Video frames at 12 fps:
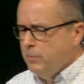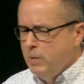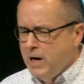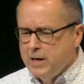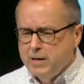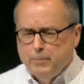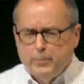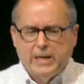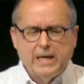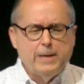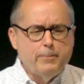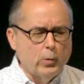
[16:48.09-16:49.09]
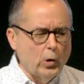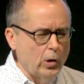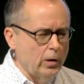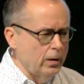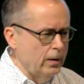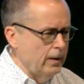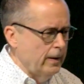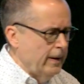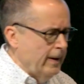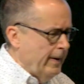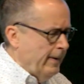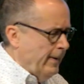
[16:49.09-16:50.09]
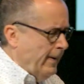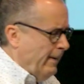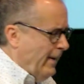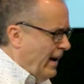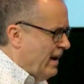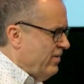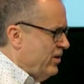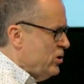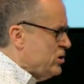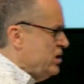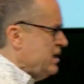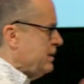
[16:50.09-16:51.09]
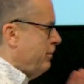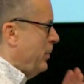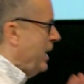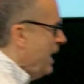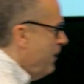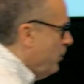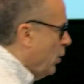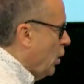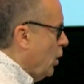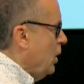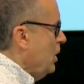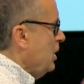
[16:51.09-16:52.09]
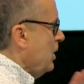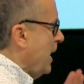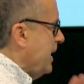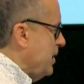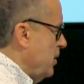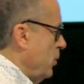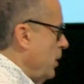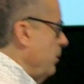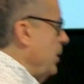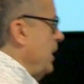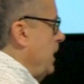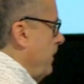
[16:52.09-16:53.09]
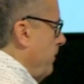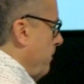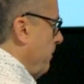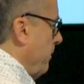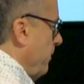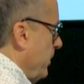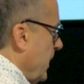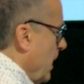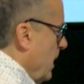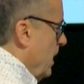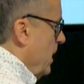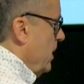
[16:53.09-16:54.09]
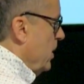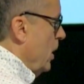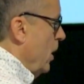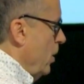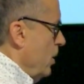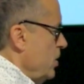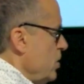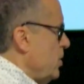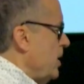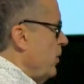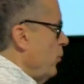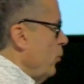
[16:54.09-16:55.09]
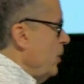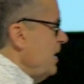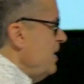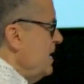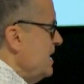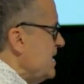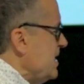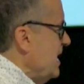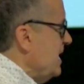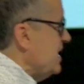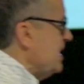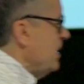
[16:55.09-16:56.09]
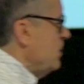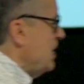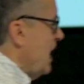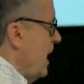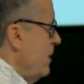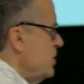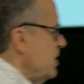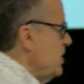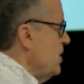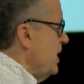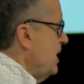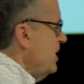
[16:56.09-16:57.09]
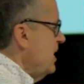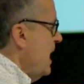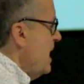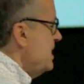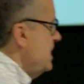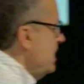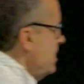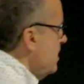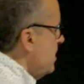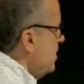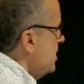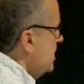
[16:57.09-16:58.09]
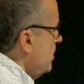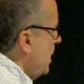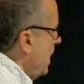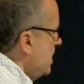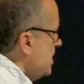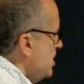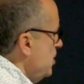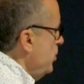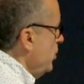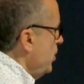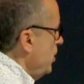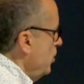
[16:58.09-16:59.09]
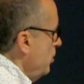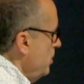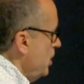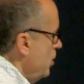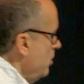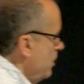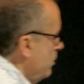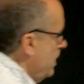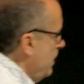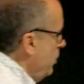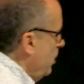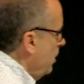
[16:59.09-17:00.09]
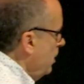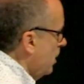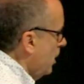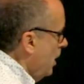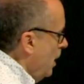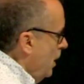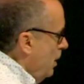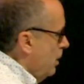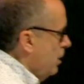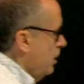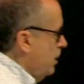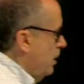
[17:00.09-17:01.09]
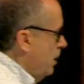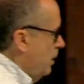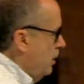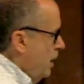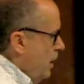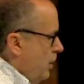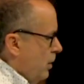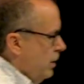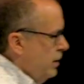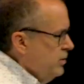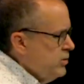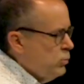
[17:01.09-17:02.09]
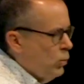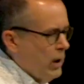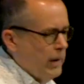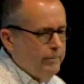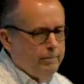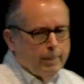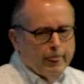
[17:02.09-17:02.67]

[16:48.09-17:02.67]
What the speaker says: about people, and they're just people like you and me. You know, you can read these things sometimes and you get the idea that there's some kind of superhuman people or you know, or here's one.